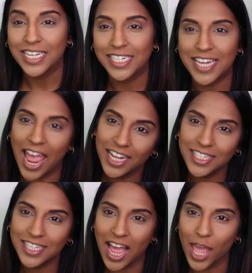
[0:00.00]

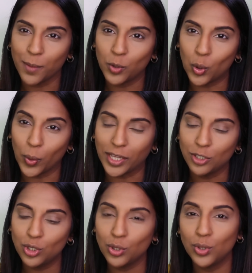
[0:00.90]
Next, I am
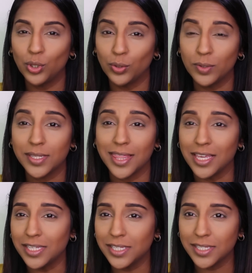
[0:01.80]
going to use
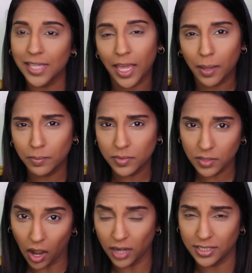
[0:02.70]
the same
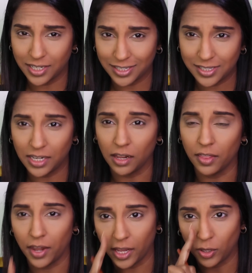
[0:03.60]
Tarte
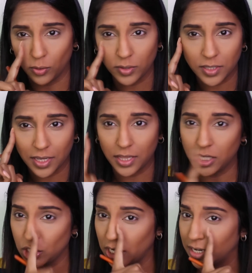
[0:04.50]
concealer that I used,
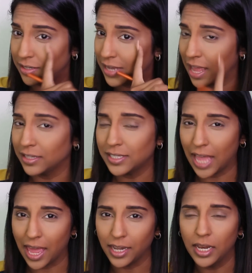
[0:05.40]
the shade Tan
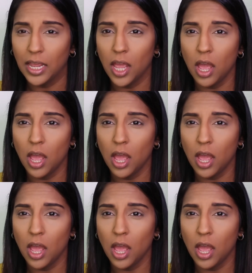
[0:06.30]
Sand,